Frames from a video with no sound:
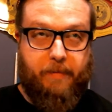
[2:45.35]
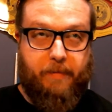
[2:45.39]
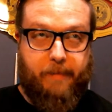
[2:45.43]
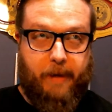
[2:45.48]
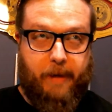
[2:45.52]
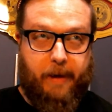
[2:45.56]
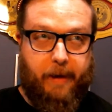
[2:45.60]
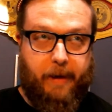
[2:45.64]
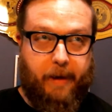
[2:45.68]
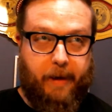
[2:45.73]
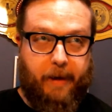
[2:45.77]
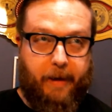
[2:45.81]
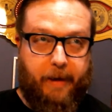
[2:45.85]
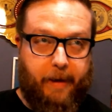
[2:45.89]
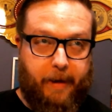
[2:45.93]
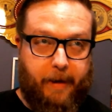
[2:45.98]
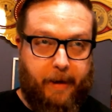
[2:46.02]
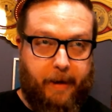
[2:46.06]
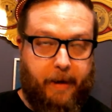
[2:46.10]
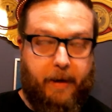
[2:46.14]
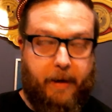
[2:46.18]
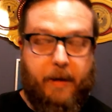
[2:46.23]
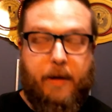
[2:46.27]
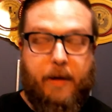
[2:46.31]

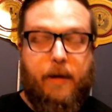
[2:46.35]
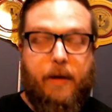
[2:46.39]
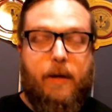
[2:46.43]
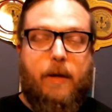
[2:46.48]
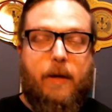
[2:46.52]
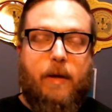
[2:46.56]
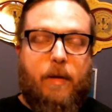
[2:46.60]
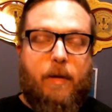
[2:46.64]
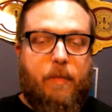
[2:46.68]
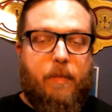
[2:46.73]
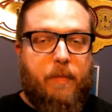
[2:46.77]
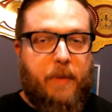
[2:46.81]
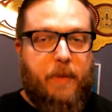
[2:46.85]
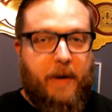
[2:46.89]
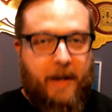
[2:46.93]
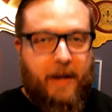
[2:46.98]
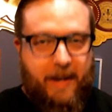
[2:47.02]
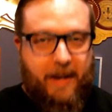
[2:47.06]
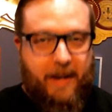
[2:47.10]
But